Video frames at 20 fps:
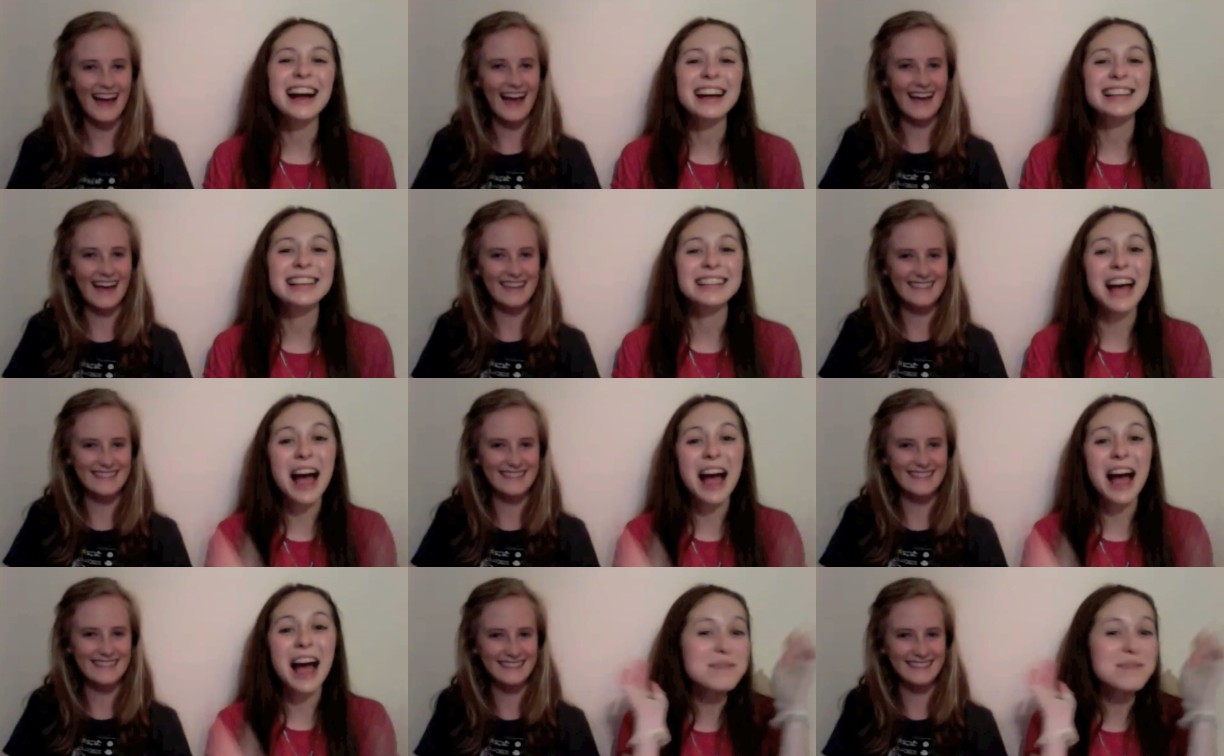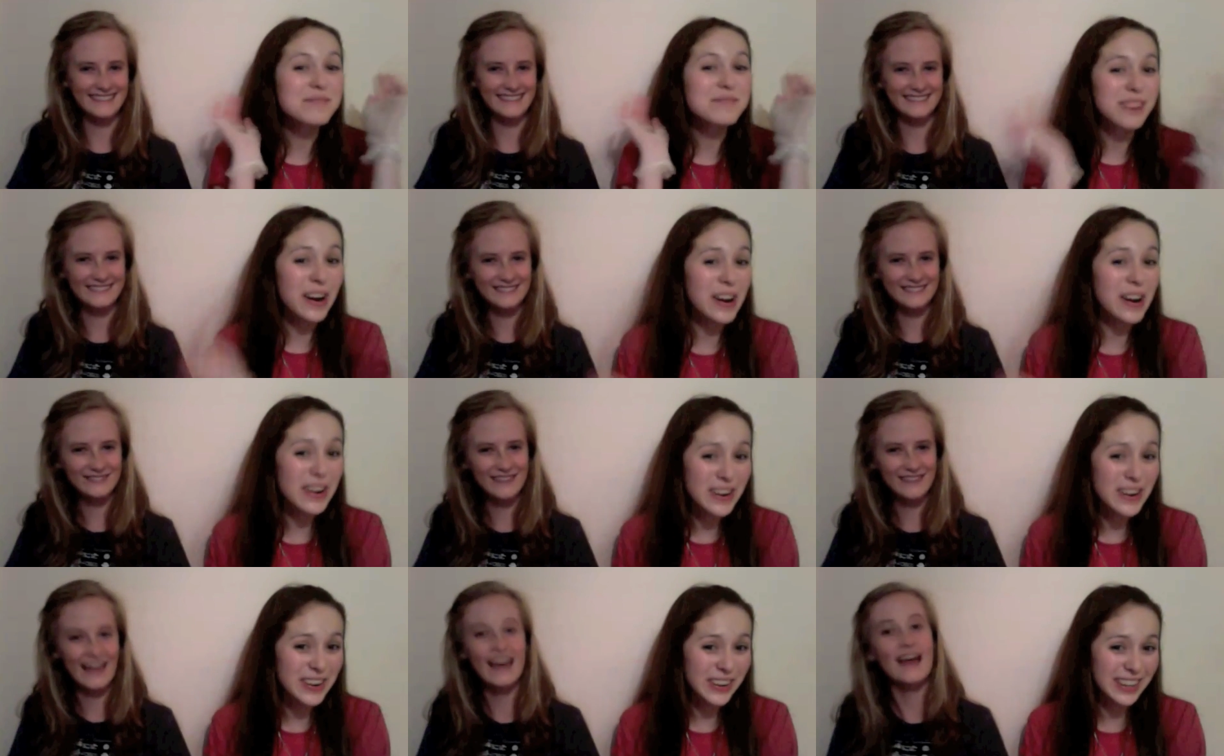Speaker 1: guys. I'm
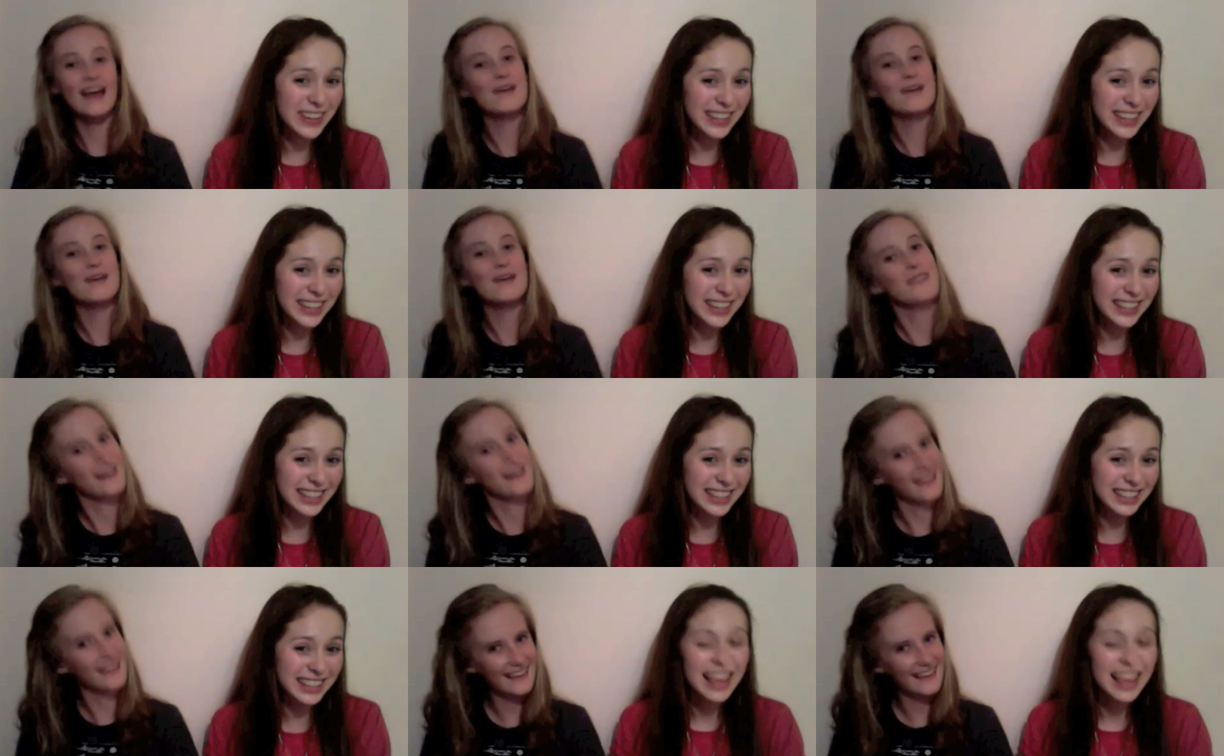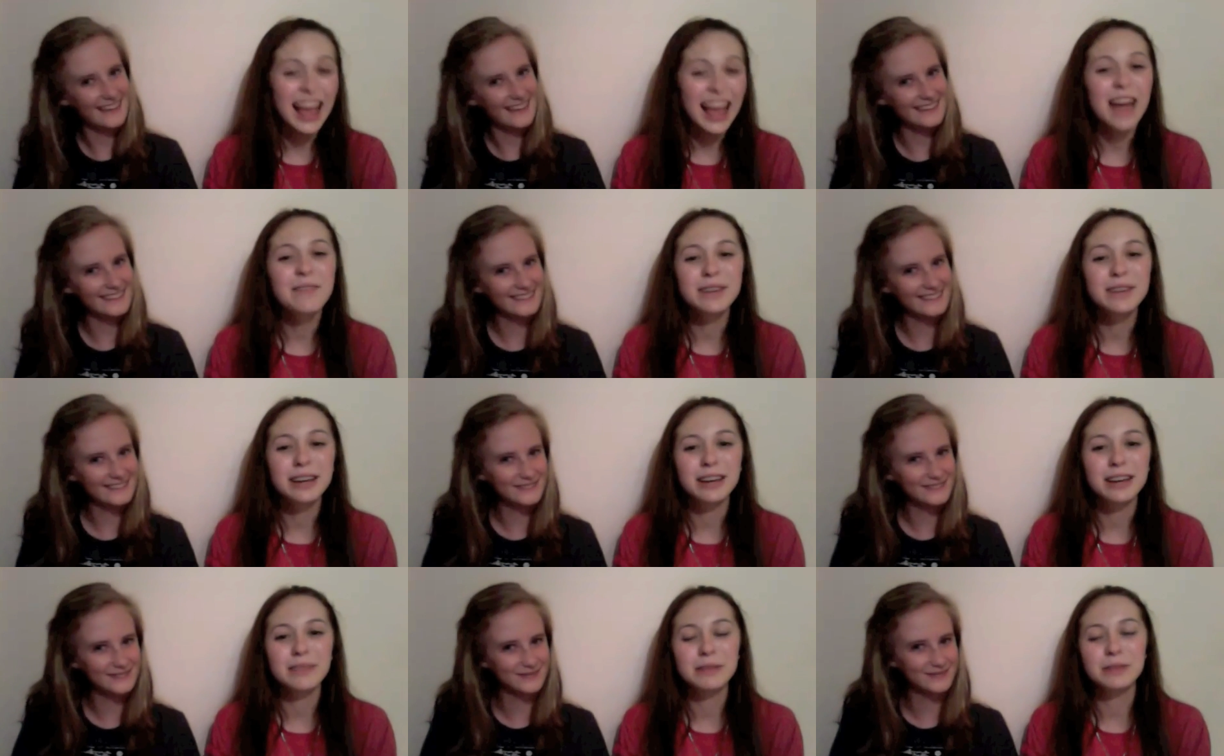Rose. And I'm Renegade. And we're
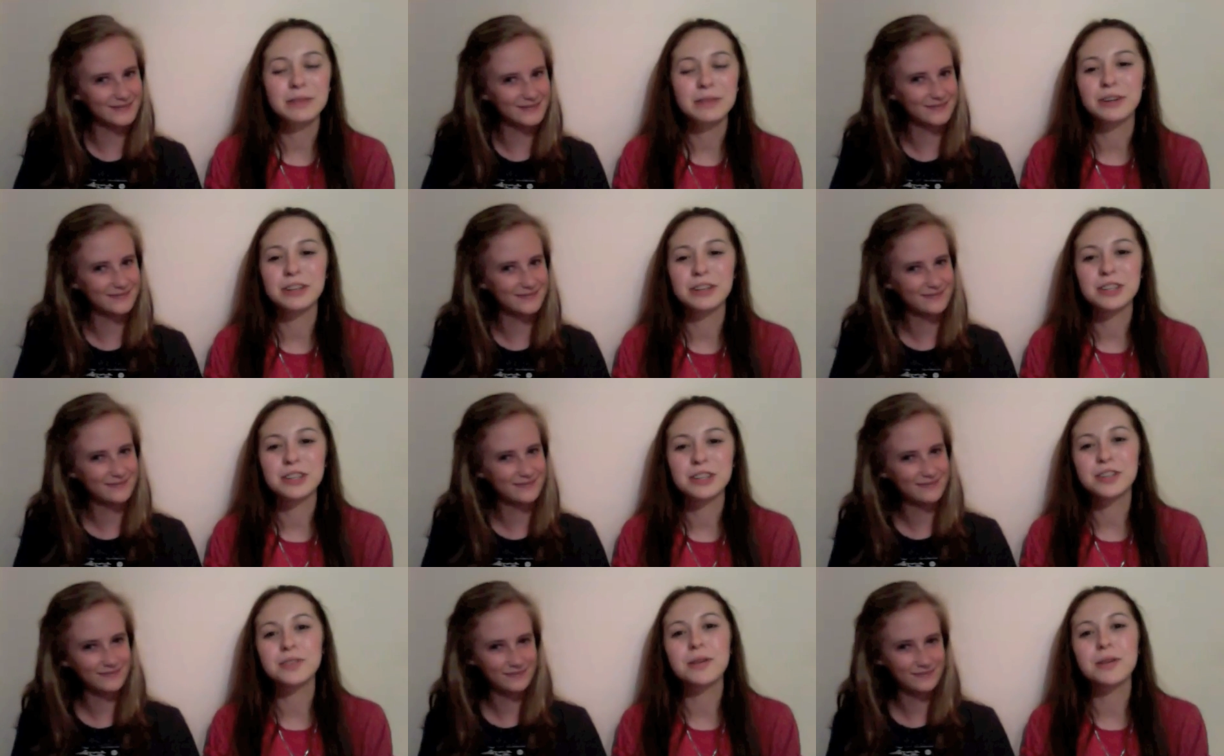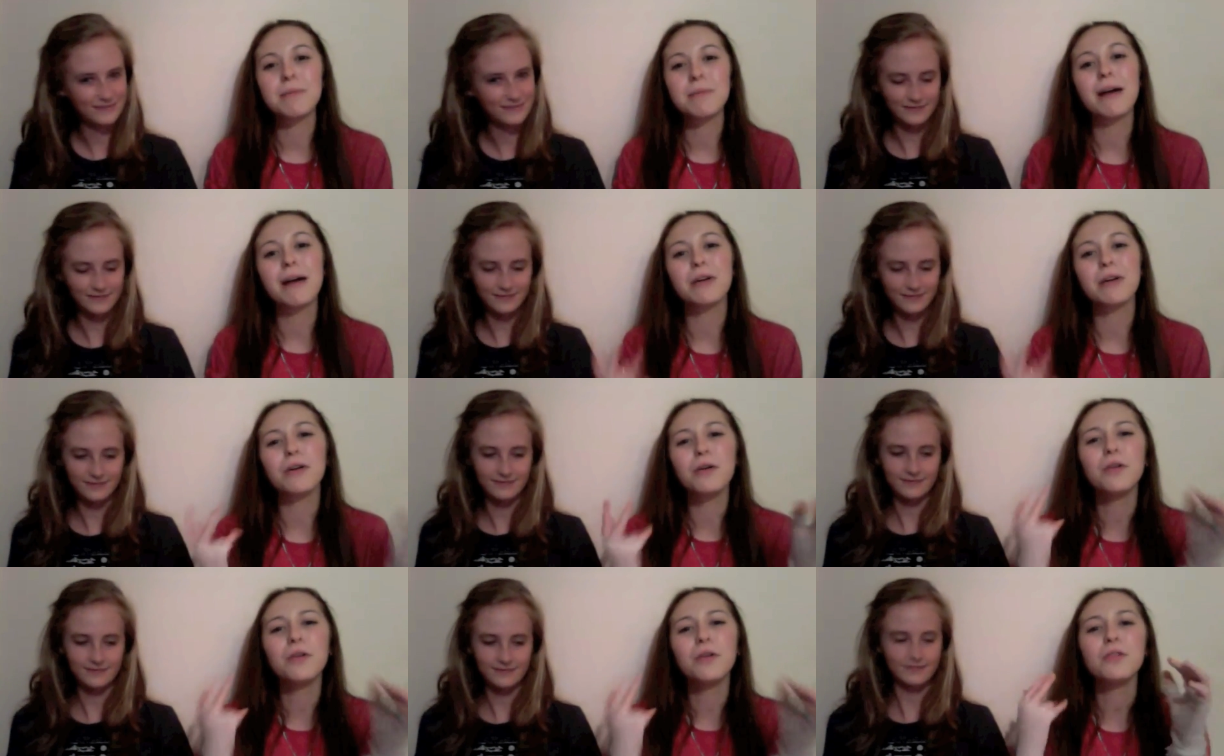going to be talking to you about
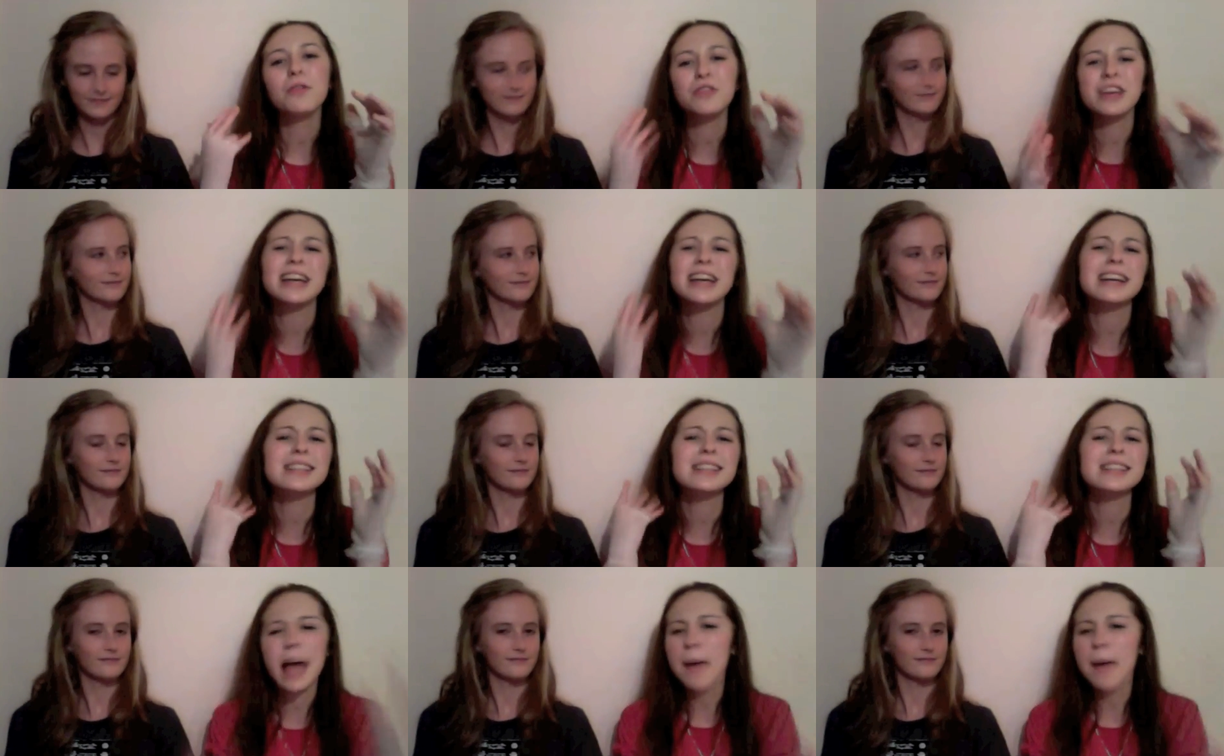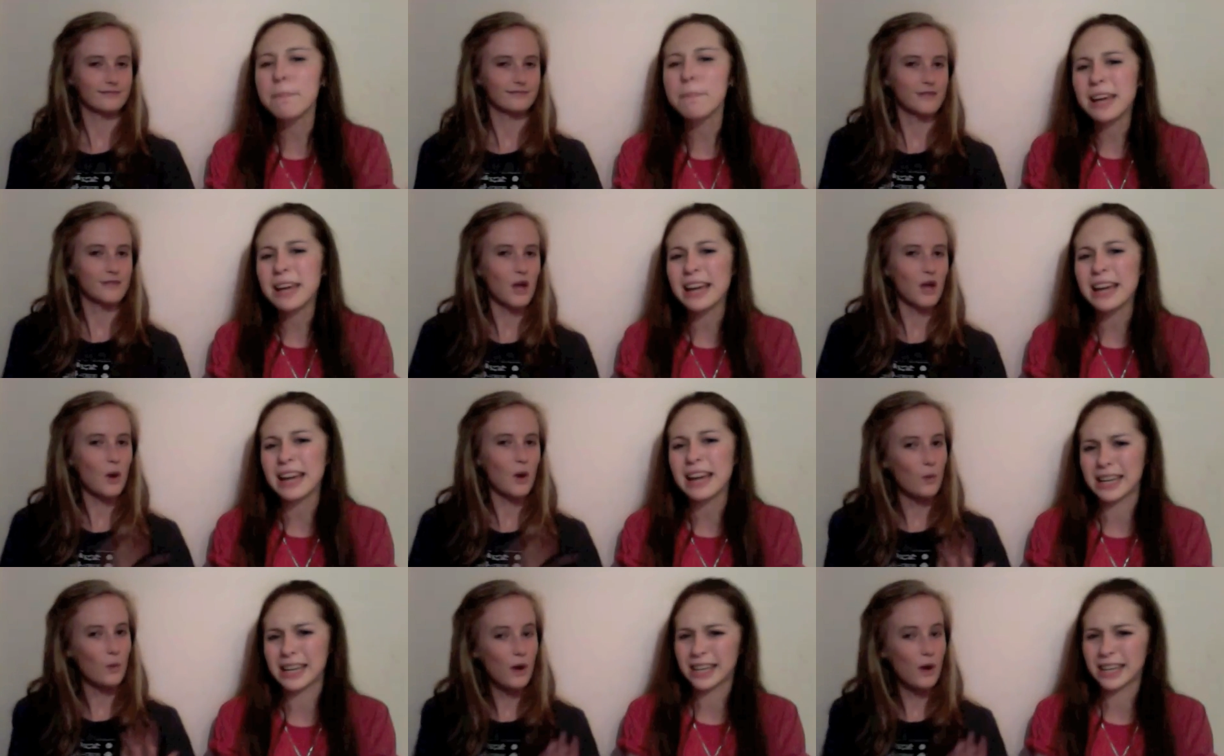all things
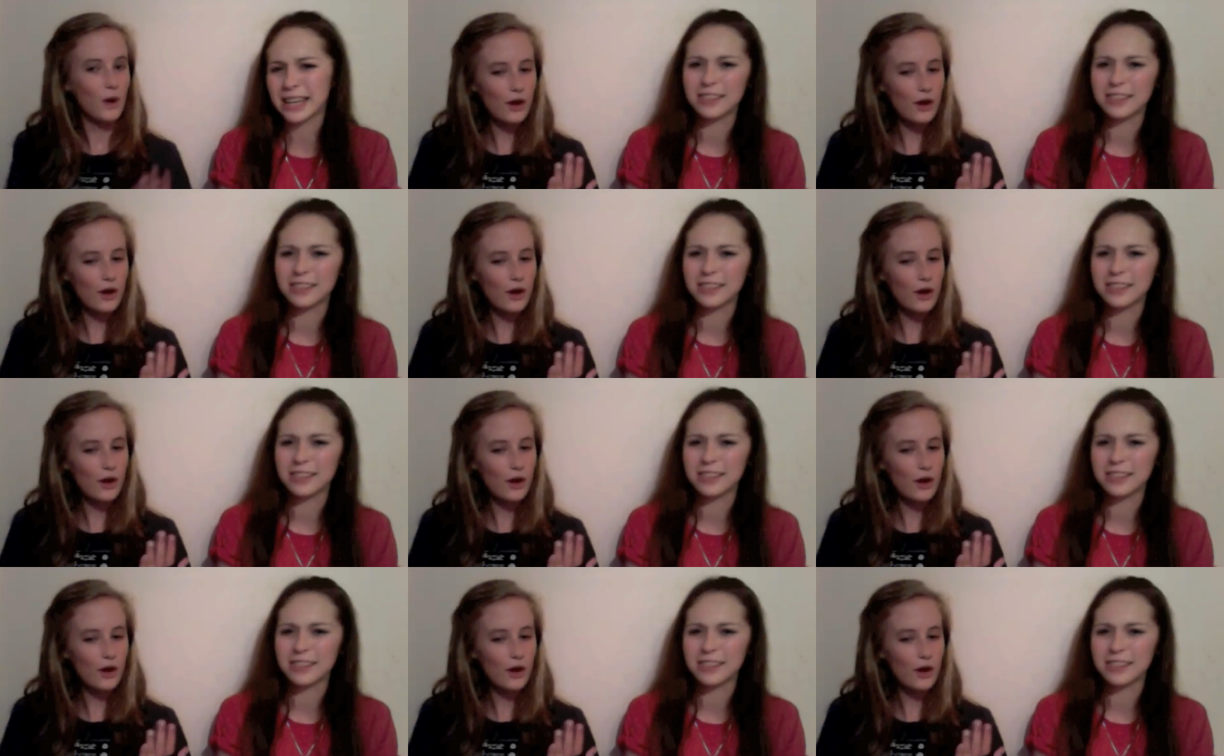epic. Woo!